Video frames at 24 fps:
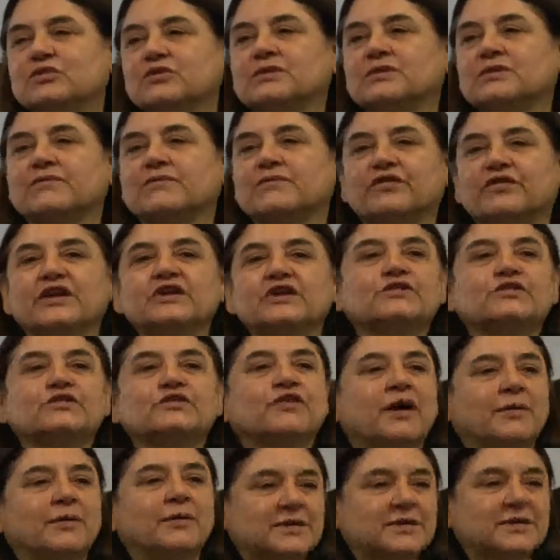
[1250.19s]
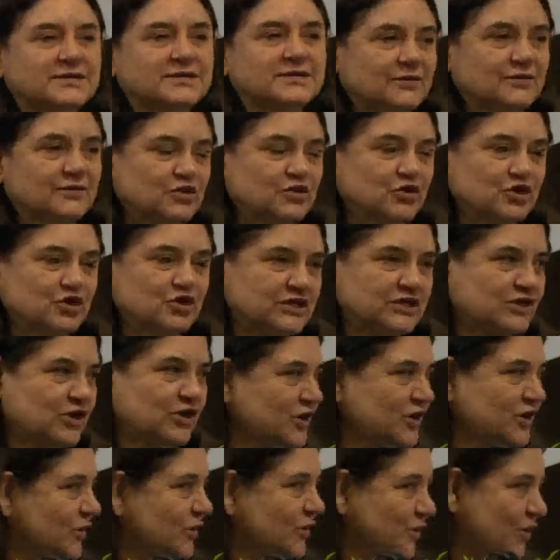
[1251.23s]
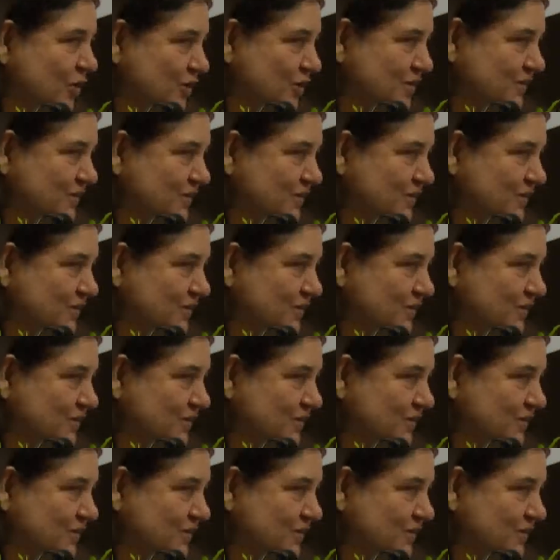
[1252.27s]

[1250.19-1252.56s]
them free to farmers, so she's got an award.